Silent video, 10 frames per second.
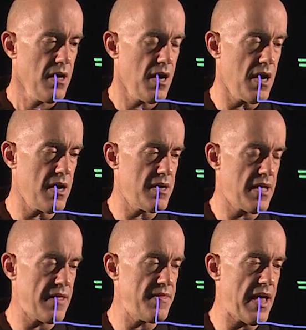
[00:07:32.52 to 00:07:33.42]
Uh,
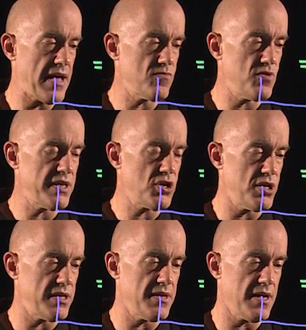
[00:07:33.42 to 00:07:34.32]
and then we
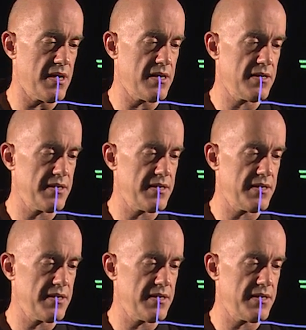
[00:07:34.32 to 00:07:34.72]
could uh,